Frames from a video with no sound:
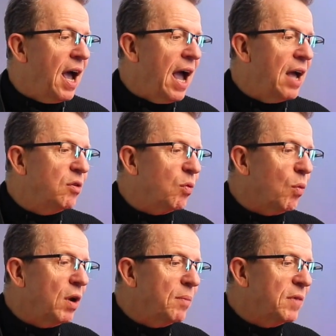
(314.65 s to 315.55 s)
And
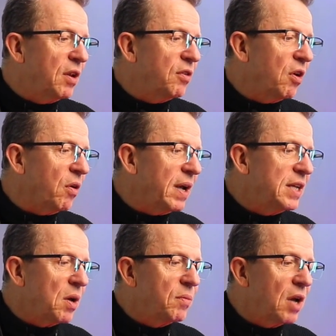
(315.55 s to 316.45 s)
what I'm going to do
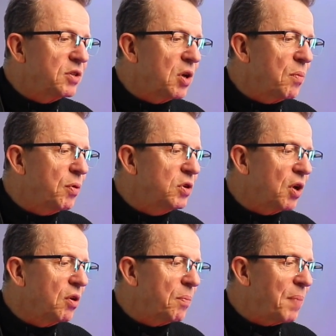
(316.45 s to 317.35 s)
is I'm going to
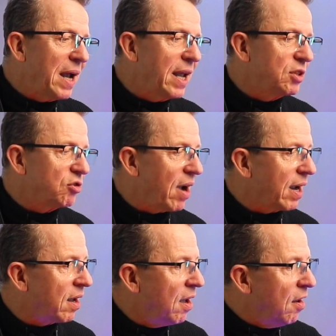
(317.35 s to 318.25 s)
put on a backing
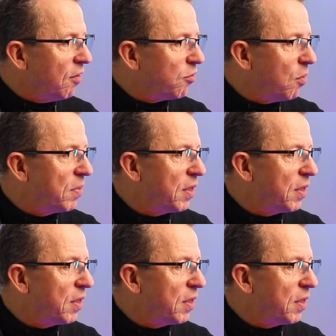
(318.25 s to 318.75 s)
track from